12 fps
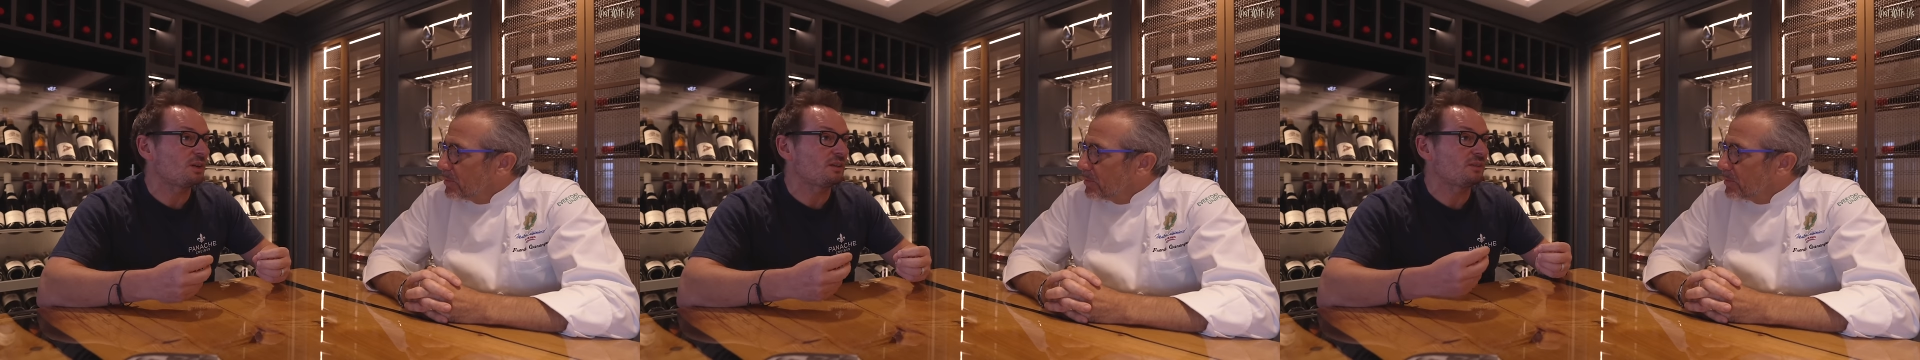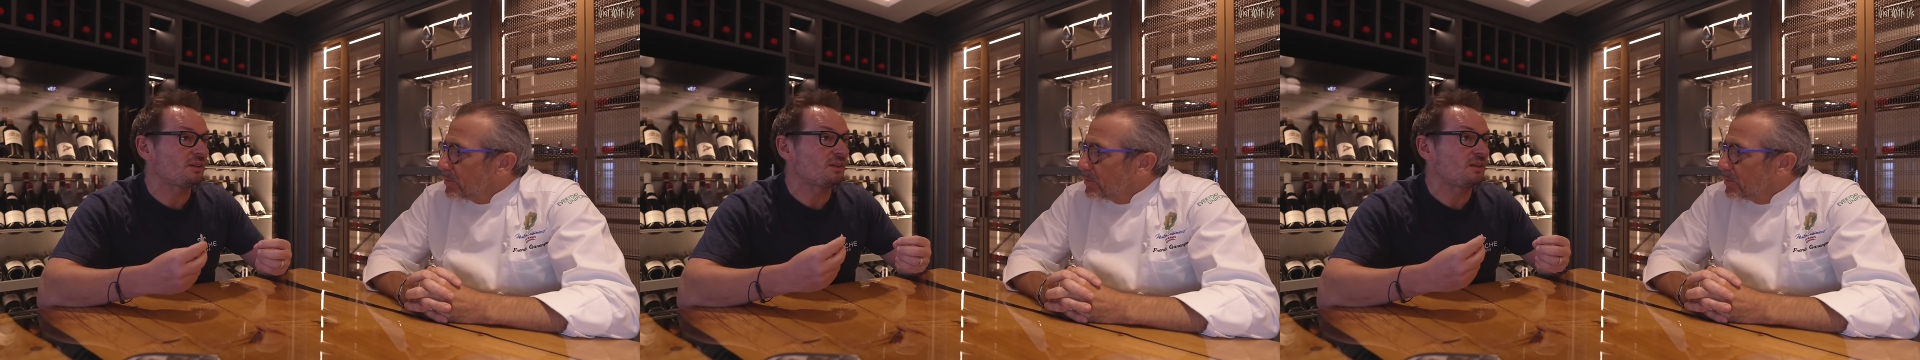
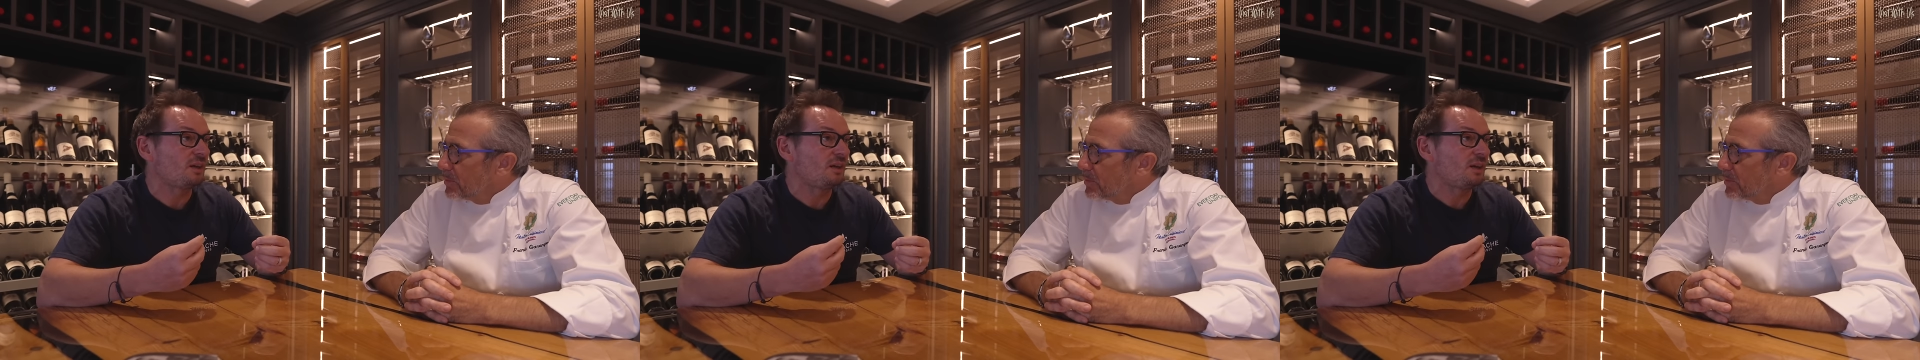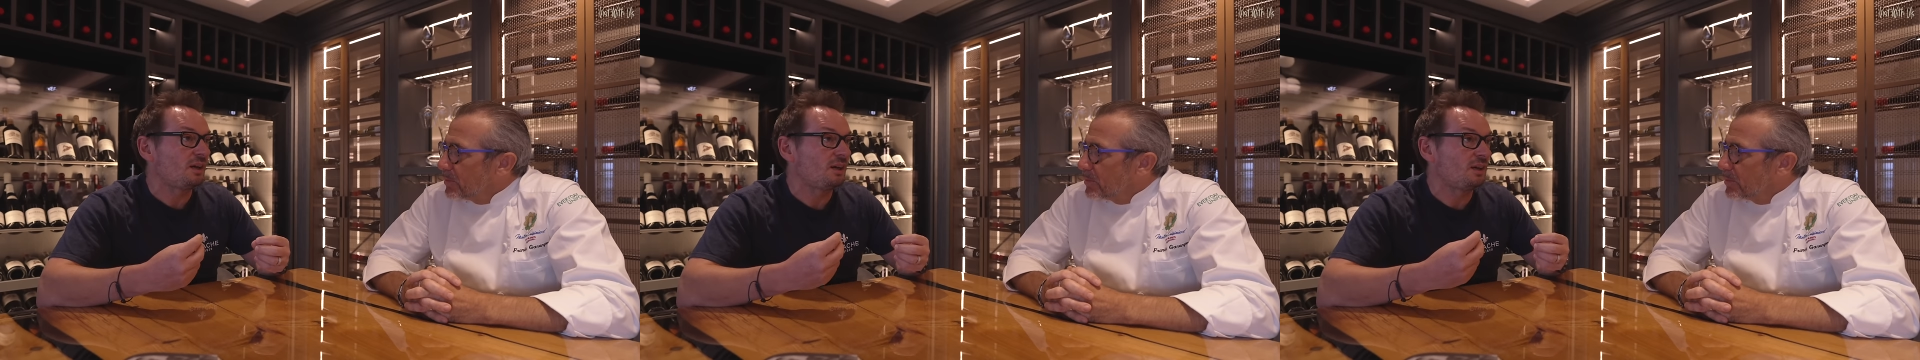Speaker 1: well that
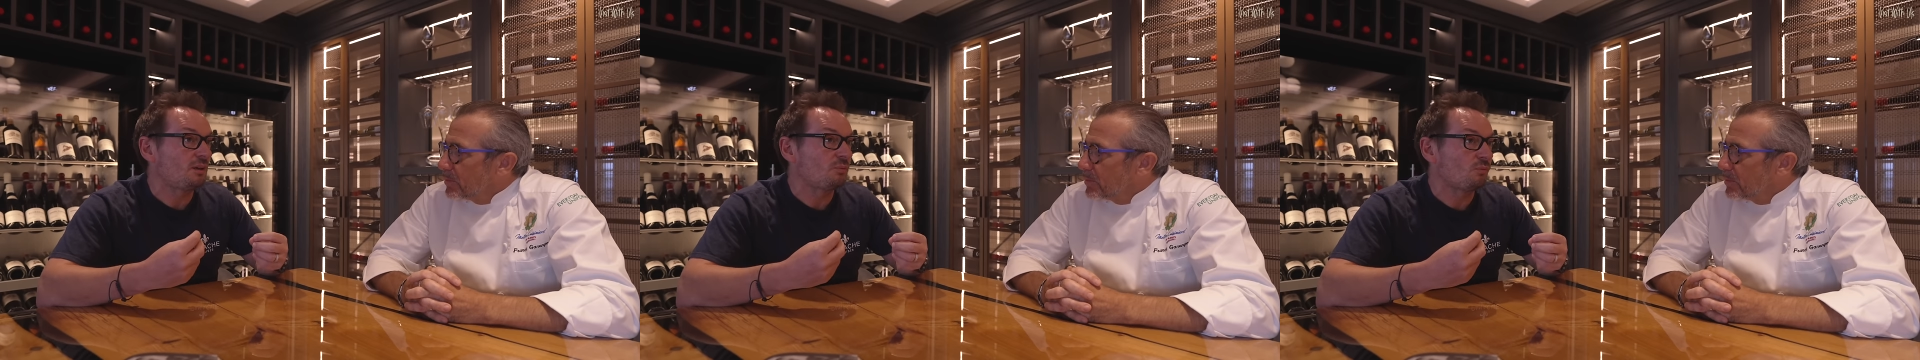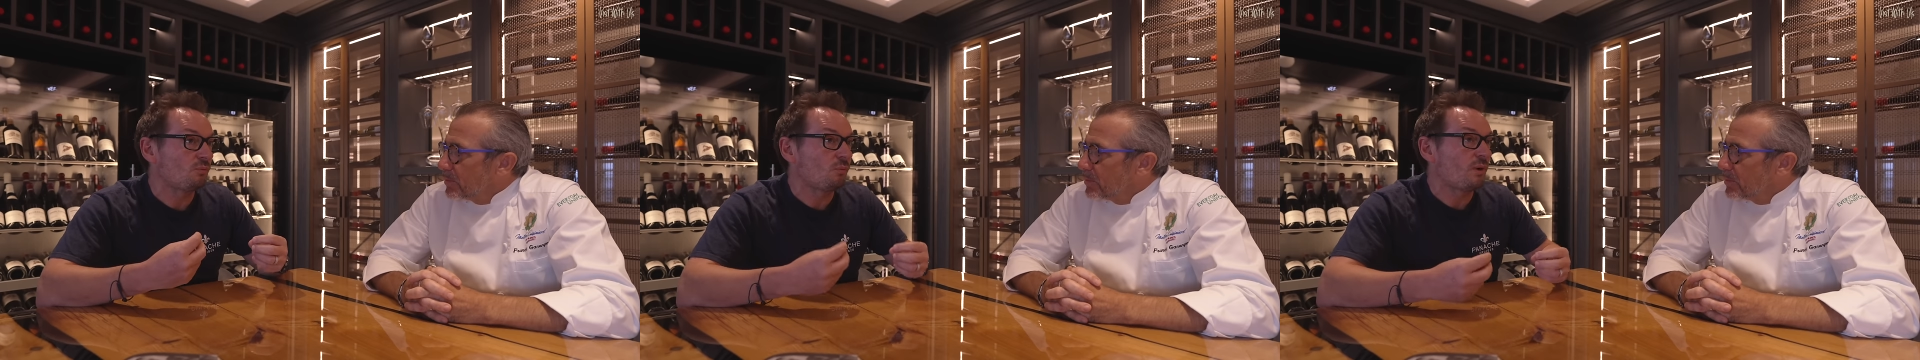
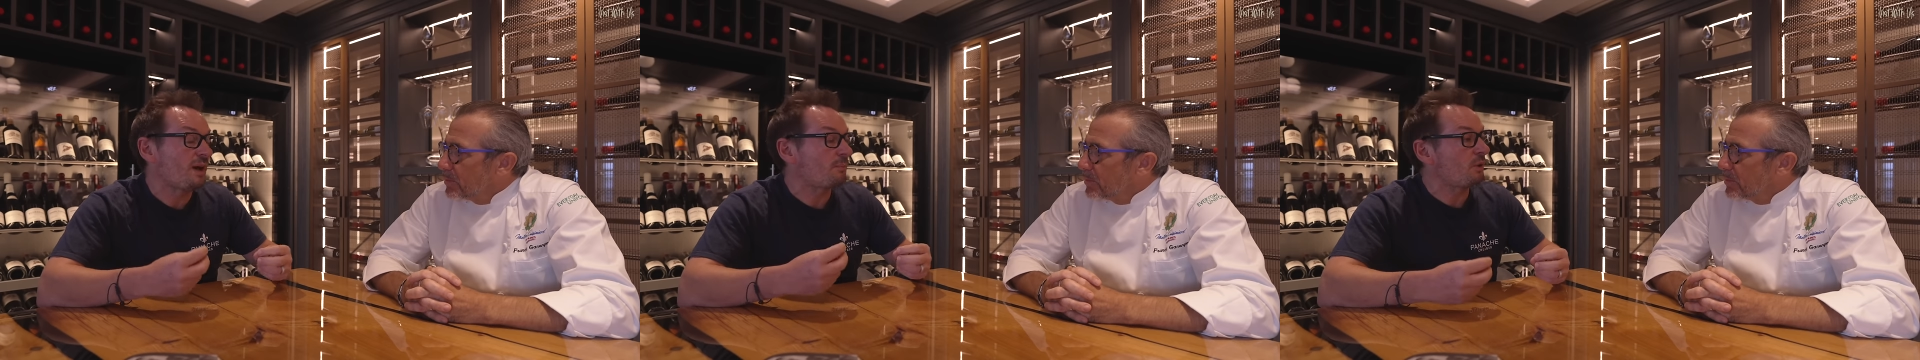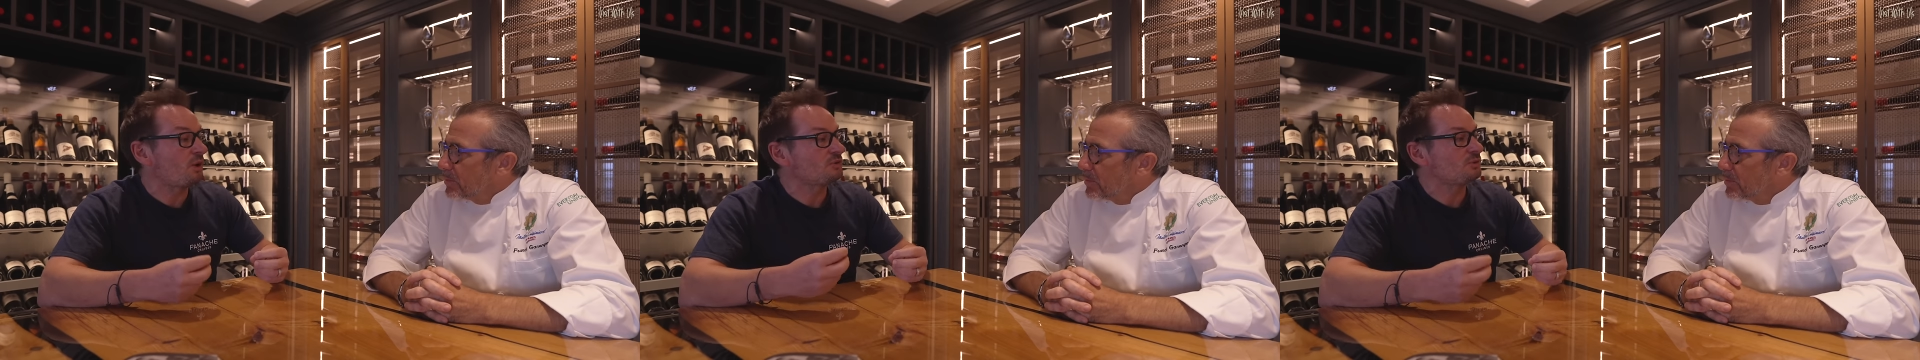um,
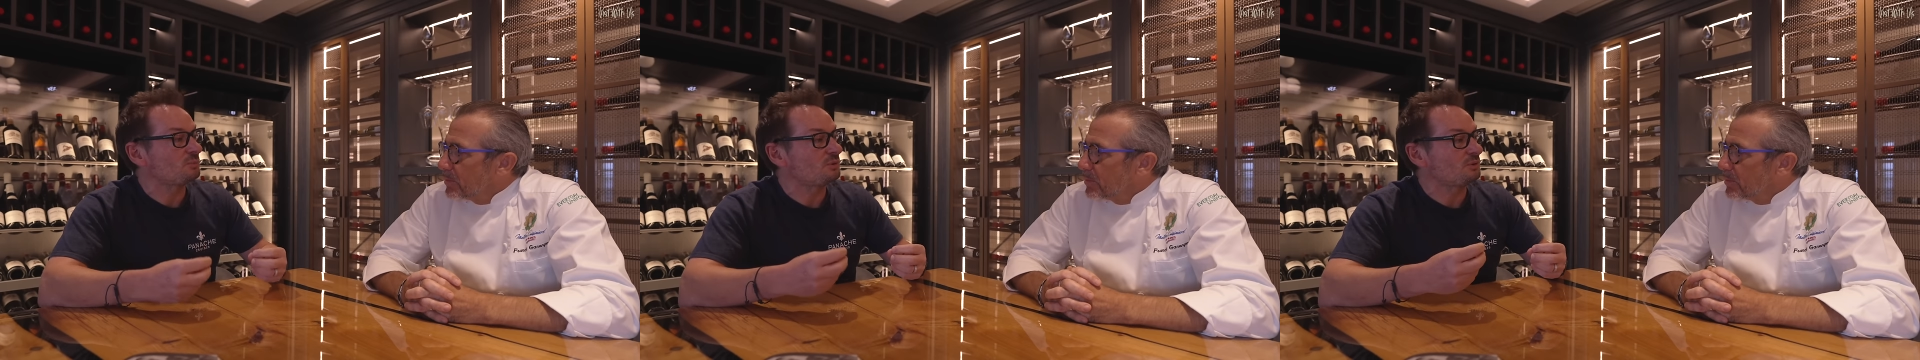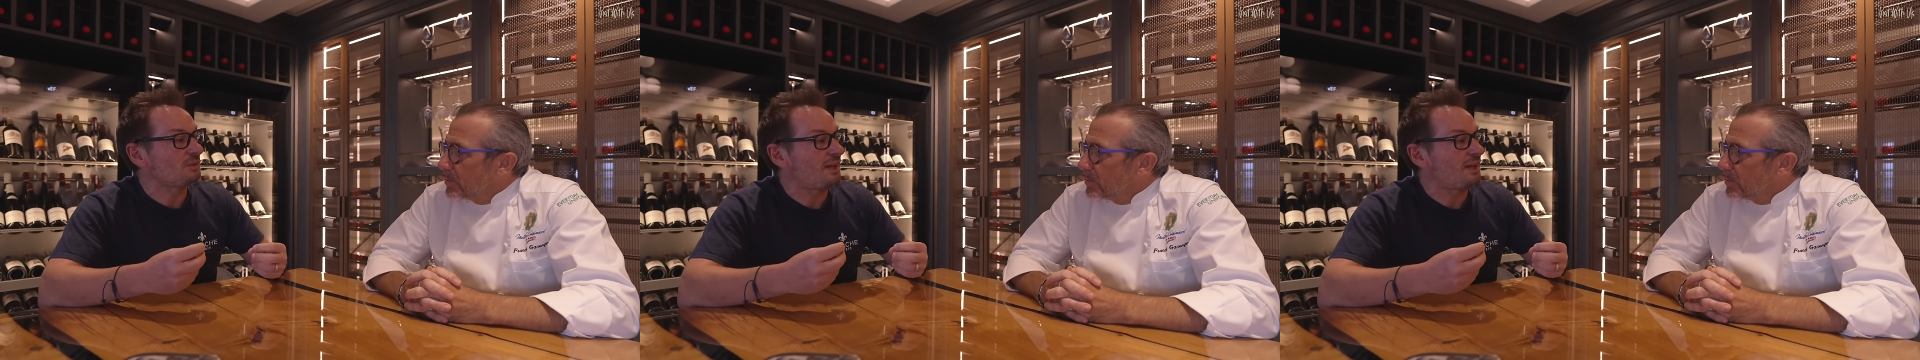where possible,